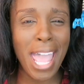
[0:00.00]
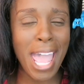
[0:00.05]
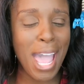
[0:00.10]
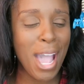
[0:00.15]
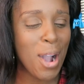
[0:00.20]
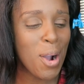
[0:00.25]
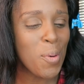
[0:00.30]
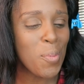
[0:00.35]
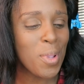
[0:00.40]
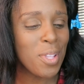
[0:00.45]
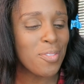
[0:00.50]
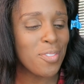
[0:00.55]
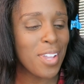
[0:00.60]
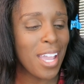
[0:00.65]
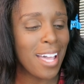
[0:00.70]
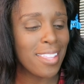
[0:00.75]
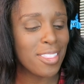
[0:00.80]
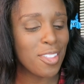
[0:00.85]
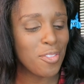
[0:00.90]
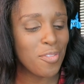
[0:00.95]
Now we've
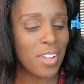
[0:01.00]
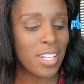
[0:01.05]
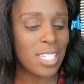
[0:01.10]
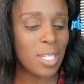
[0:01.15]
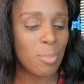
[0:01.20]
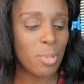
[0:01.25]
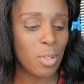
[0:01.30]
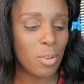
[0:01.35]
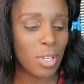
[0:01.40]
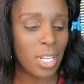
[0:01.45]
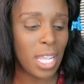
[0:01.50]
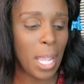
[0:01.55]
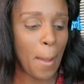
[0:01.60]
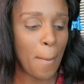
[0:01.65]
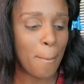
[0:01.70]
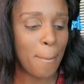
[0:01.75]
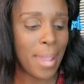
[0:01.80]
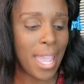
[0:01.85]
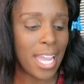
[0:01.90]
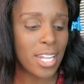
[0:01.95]
got the Fenty Beauty
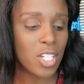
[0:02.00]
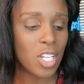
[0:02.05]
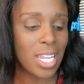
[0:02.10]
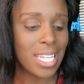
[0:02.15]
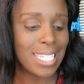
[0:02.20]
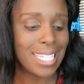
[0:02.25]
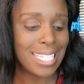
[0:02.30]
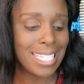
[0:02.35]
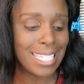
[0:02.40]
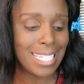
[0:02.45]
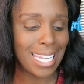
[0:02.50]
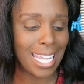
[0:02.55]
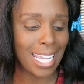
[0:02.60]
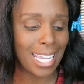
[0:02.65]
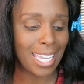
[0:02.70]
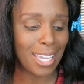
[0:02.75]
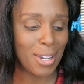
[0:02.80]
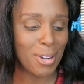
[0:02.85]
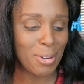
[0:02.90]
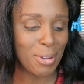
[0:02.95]
Match
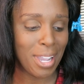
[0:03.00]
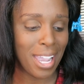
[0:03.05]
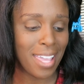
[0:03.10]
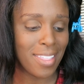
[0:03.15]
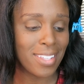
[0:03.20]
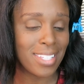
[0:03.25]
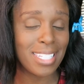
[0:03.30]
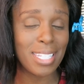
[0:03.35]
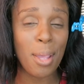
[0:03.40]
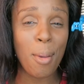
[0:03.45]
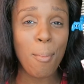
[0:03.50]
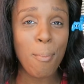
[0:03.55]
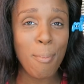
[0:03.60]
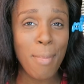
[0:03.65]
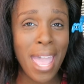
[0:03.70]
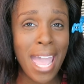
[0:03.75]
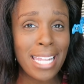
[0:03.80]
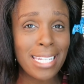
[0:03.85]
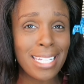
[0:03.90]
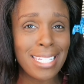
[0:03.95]
Stix, okay? This is a
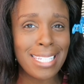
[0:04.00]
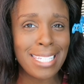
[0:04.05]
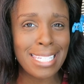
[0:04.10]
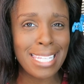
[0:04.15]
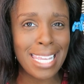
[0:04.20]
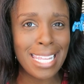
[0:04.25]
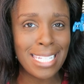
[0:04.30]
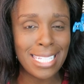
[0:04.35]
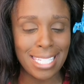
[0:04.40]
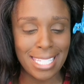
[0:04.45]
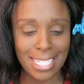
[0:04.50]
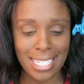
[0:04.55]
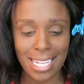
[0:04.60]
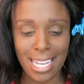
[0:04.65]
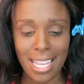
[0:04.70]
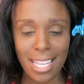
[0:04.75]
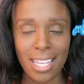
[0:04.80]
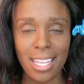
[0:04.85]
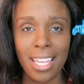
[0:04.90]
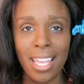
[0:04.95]
matte skin
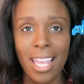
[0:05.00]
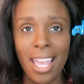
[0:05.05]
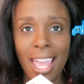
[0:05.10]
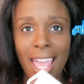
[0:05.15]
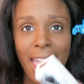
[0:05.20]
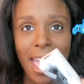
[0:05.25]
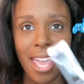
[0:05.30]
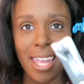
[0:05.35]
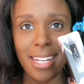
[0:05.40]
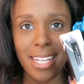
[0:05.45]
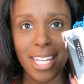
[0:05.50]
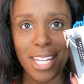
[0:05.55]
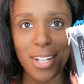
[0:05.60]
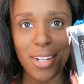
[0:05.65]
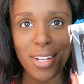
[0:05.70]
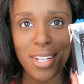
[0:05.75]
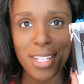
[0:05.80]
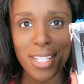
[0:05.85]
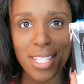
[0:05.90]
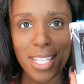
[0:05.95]
stick, and
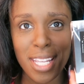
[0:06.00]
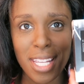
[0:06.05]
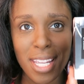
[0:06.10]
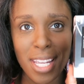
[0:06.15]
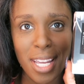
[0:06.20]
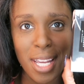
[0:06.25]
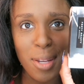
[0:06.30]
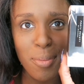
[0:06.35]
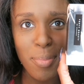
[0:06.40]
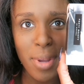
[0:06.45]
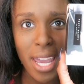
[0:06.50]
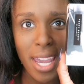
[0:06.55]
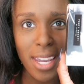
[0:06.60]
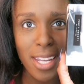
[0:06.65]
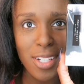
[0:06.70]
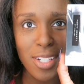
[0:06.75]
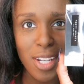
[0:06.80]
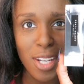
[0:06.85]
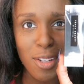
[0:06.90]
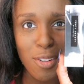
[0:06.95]
here is the
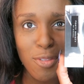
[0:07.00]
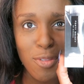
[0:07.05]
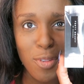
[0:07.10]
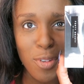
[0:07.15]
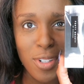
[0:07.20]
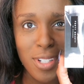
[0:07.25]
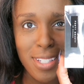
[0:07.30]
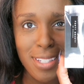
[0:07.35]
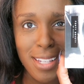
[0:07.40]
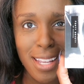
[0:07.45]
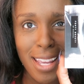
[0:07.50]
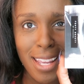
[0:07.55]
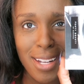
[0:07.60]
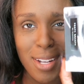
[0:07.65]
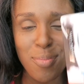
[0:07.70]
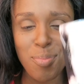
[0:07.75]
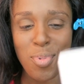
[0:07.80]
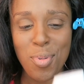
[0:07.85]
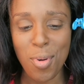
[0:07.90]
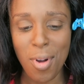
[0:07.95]
packaging for
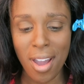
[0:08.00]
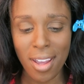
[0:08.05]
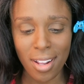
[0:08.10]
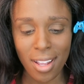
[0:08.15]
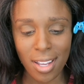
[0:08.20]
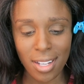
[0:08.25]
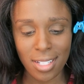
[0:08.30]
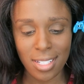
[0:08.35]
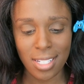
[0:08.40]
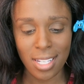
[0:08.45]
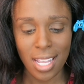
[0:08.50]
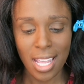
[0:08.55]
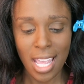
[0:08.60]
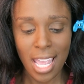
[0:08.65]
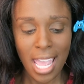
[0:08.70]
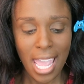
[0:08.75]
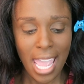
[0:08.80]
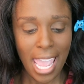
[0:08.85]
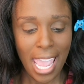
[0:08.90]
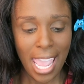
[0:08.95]
said product.
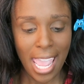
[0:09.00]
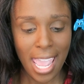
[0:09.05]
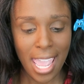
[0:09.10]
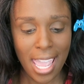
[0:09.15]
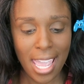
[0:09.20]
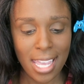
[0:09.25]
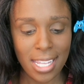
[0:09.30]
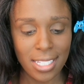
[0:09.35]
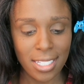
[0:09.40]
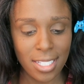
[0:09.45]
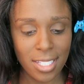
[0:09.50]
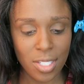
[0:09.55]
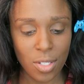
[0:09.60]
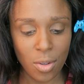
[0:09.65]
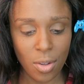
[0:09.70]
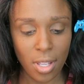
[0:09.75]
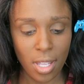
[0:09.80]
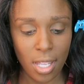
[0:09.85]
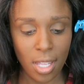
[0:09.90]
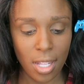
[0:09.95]
And let's
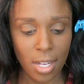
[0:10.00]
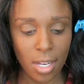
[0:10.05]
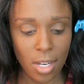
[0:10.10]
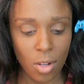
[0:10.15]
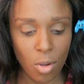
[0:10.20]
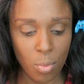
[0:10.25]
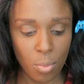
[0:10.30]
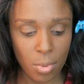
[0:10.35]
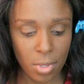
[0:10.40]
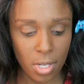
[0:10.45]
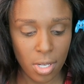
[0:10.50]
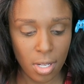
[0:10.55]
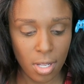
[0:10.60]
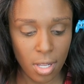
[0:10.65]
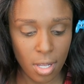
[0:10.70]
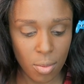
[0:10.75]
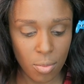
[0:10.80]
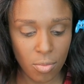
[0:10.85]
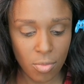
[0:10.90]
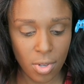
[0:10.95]
go ahead and open
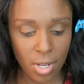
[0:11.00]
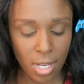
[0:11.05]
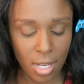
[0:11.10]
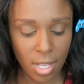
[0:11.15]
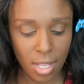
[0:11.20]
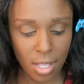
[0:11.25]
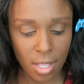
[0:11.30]
it up right